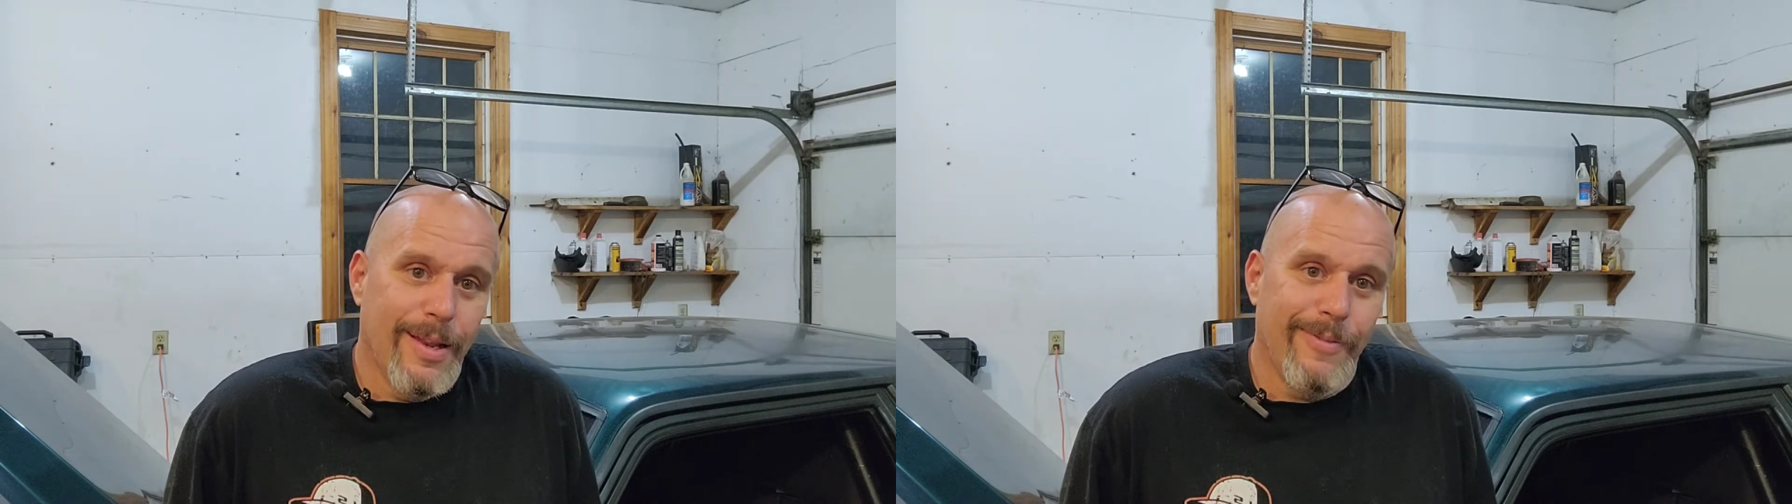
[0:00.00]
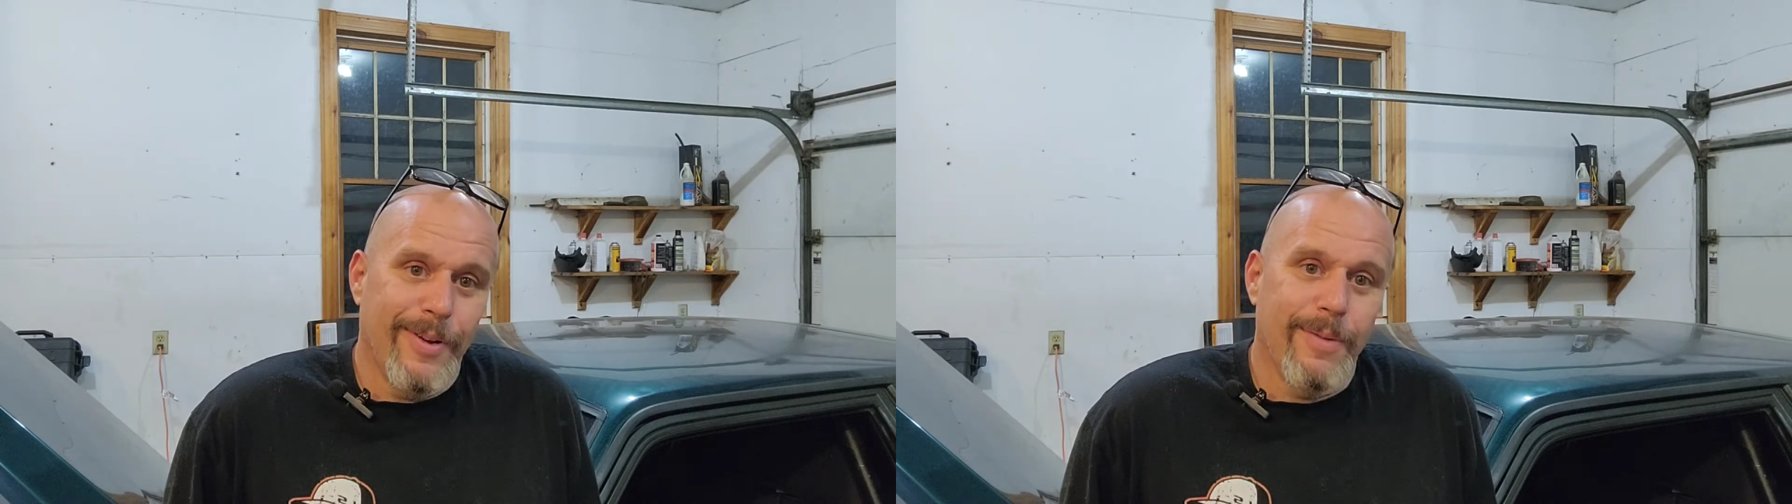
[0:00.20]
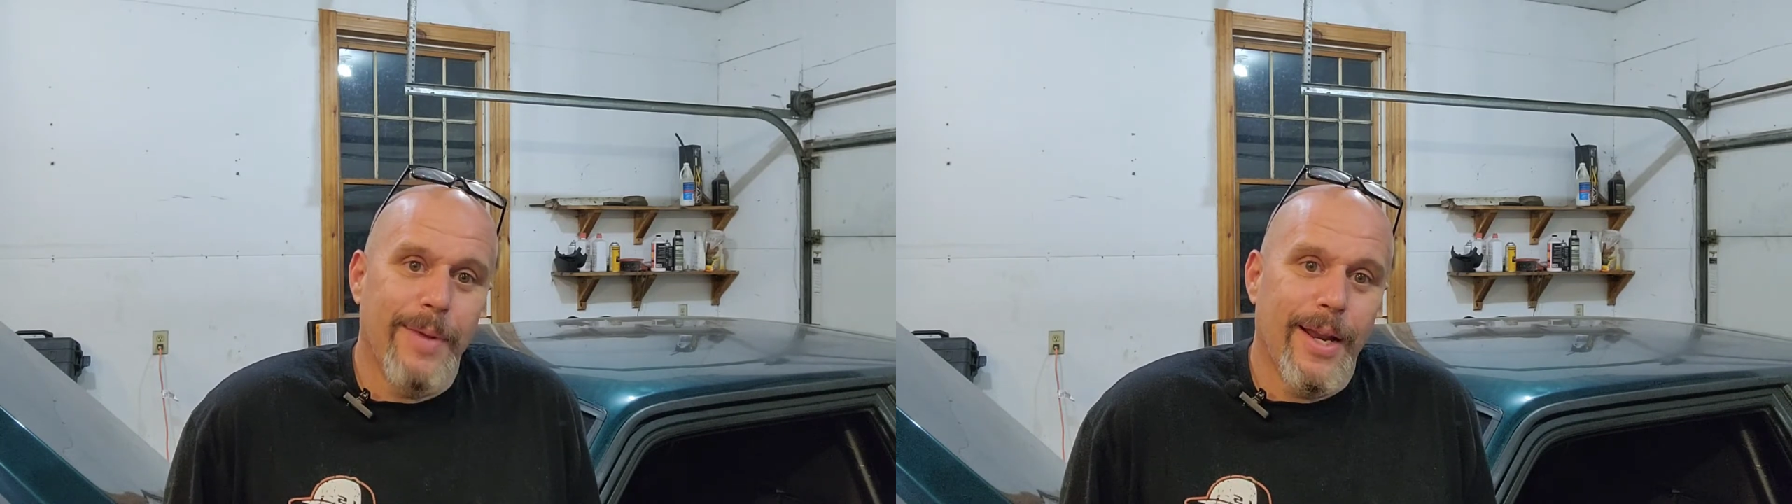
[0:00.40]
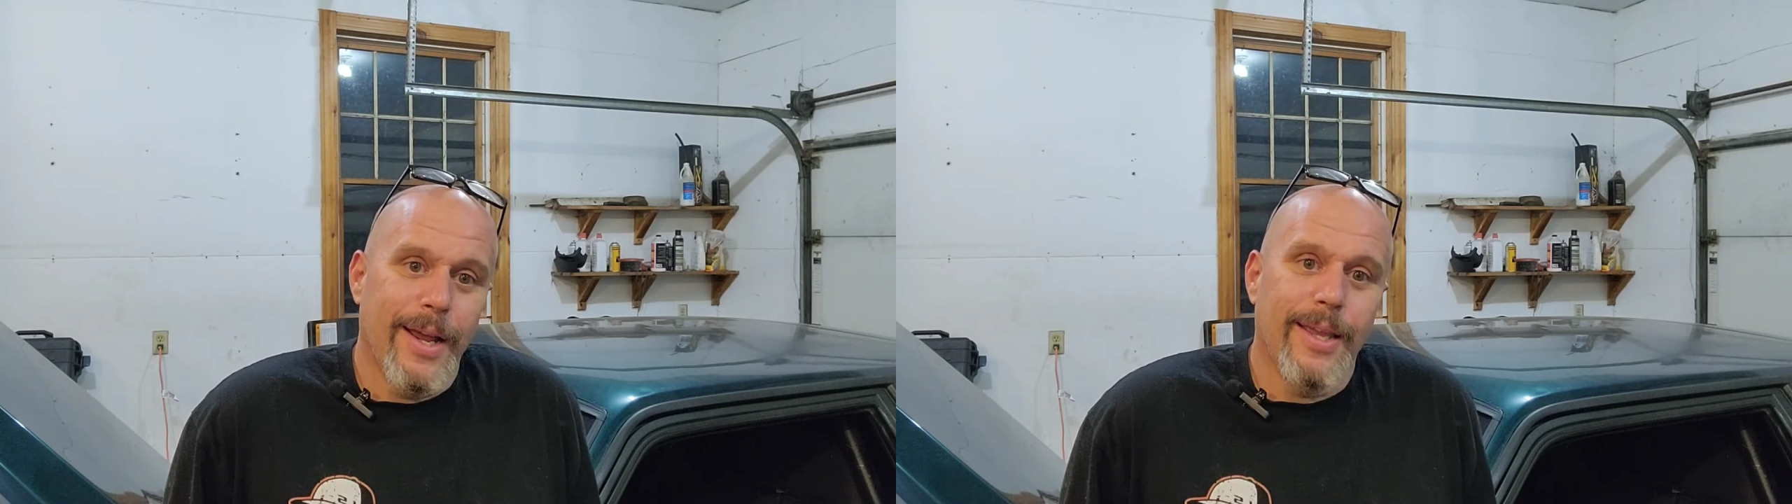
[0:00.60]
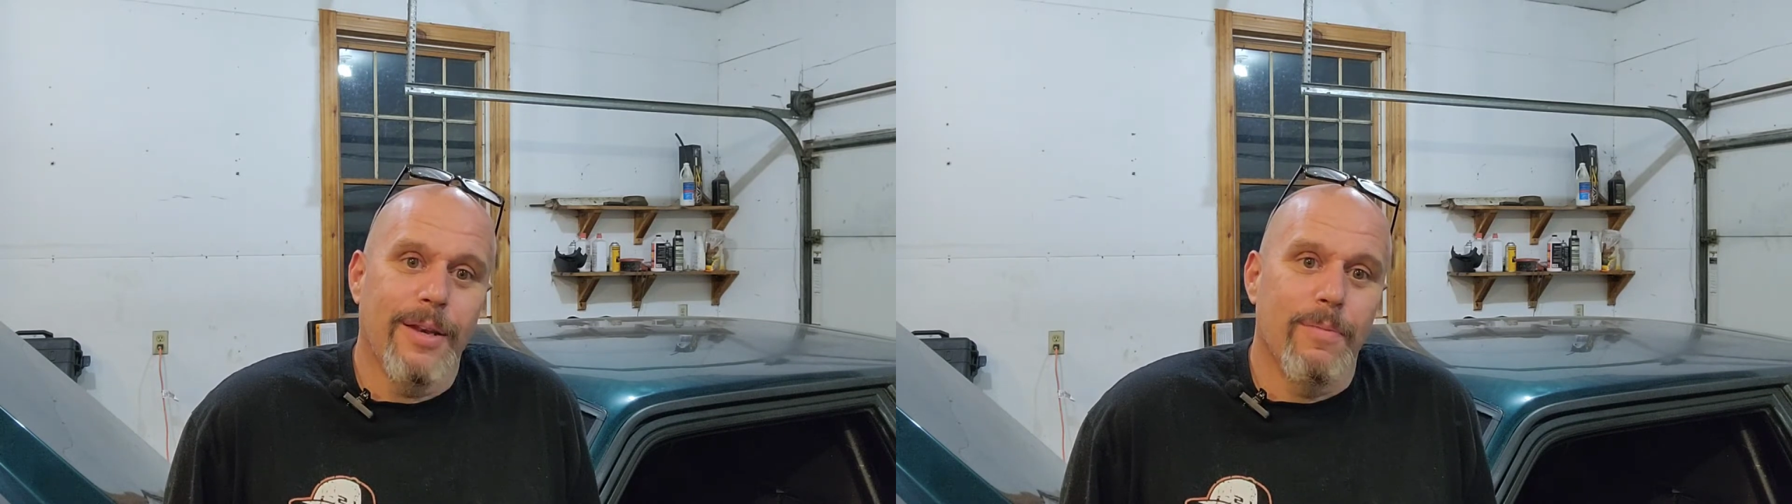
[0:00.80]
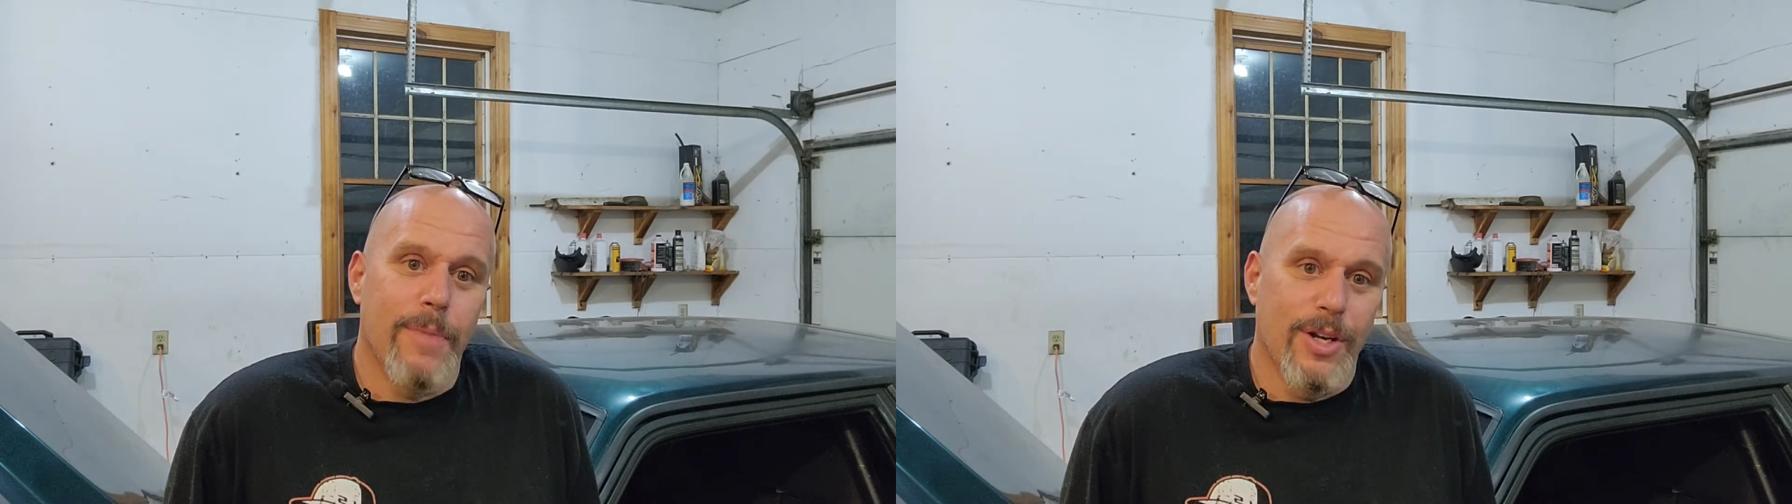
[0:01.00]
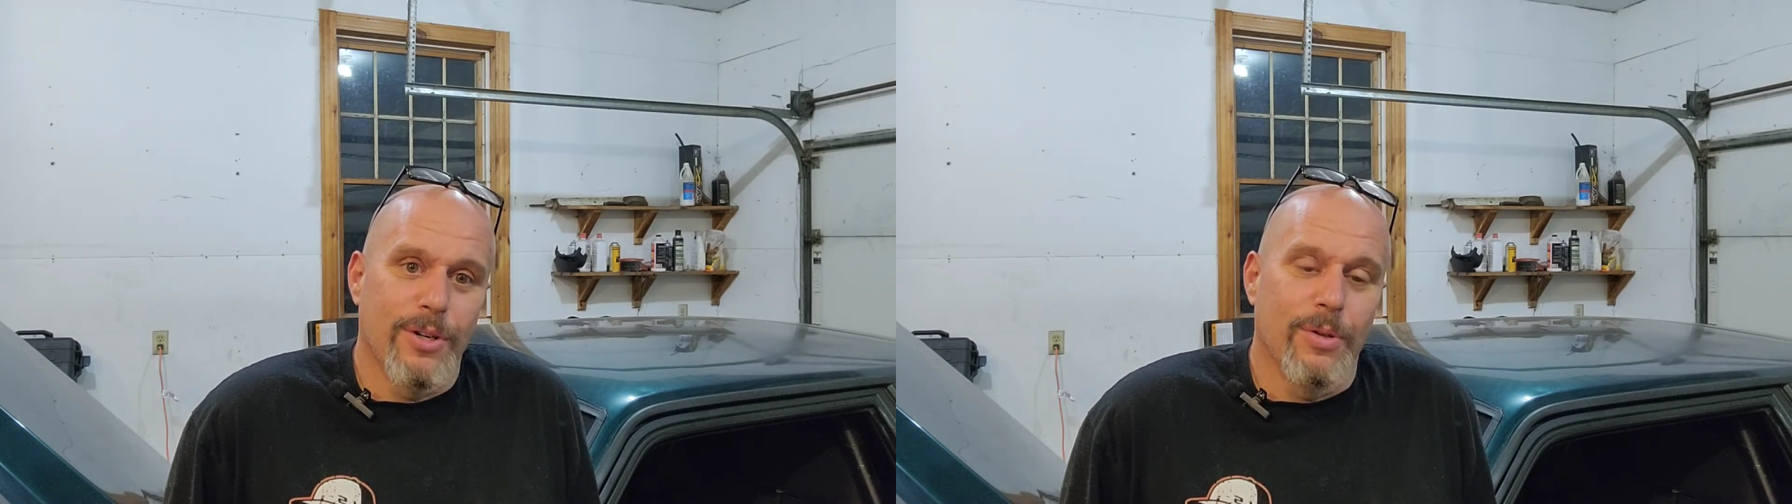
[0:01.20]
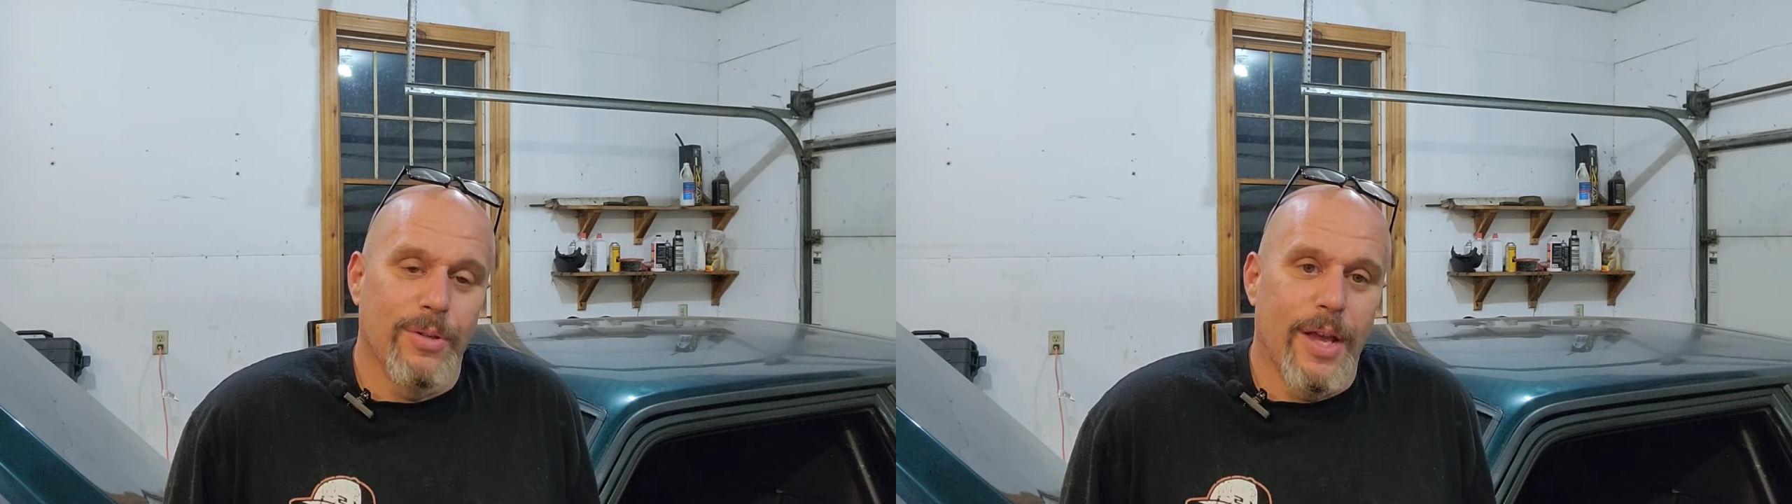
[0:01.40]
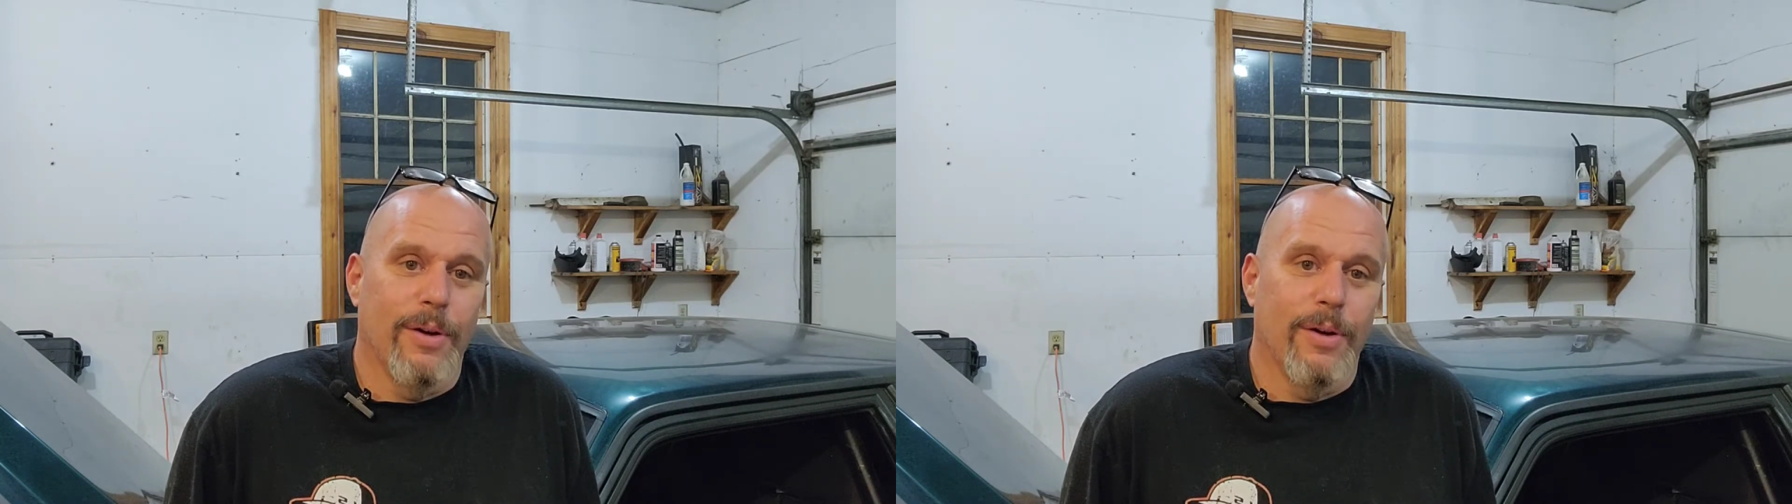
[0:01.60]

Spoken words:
And I figured, man, I can measure those